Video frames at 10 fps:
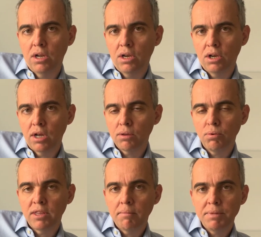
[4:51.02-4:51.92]
not
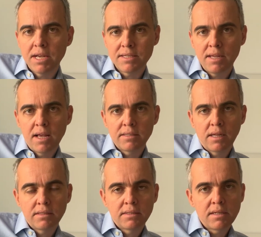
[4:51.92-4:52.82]
with a BSS
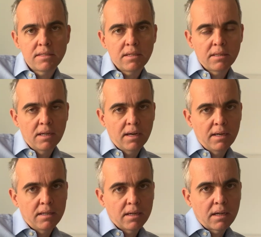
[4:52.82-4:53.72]
that's sitting there
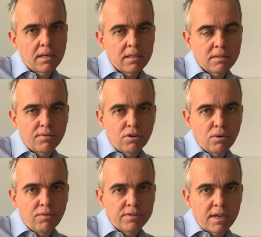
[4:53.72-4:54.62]
in the clinics
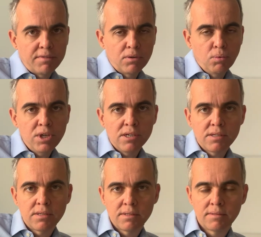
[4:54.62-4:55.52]
for several
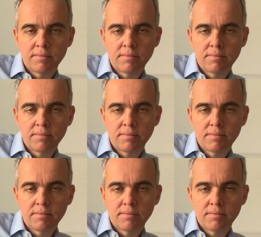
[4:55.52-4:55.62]
weeks.